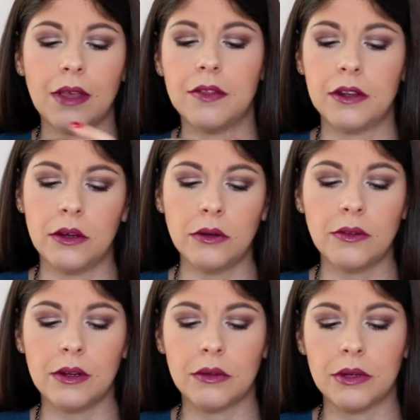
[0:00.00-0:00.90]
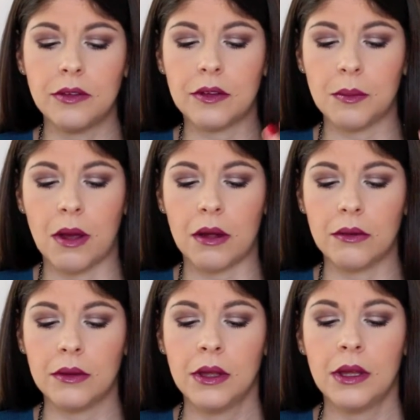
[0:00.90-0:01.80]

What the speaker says: And the notes that it reads on the bottle